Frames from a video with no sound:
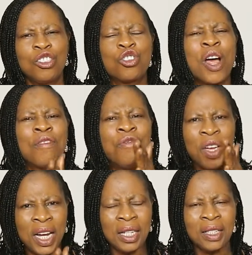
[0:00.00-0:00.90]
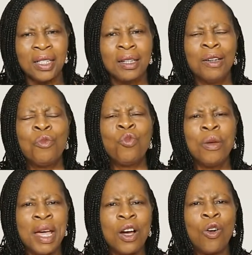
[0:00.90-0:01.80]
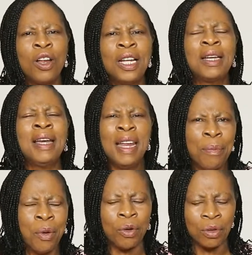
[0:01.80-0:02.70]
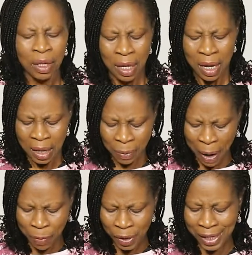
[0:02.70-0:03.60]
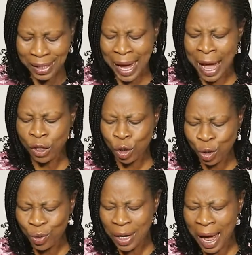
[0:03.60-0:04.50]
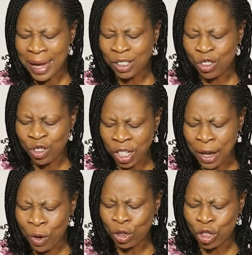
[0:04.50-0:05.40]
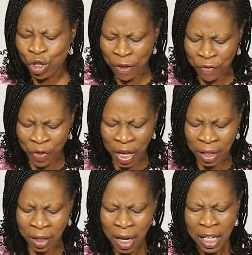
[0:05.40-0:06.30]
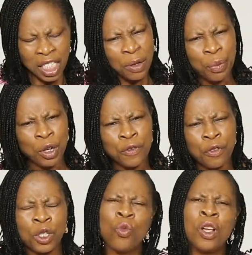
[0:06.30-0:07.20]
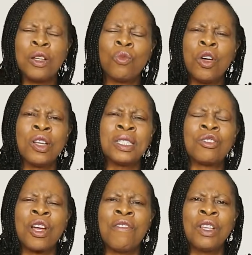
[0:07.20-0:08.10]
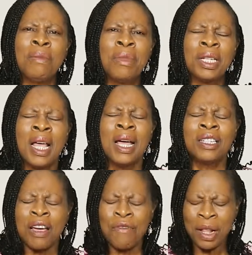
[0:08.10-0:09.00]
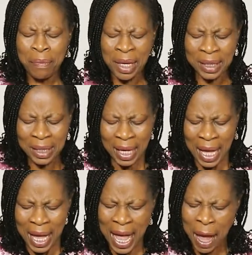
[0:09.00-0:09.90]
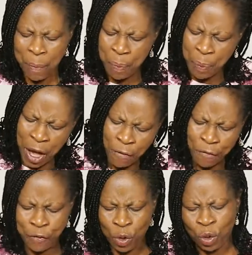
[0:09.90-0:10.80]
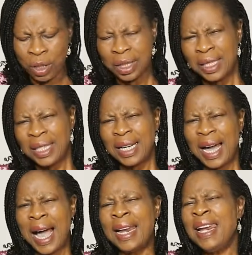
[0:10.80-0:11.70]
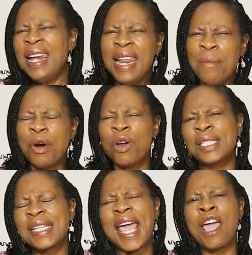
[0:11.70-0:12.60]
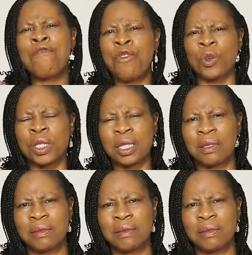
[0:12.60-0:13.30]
Traveling. Women call it labor. The Bible says, as soon as Zion traveled, she brought forth. What does travail mean? Travail means a painful and laborious effort.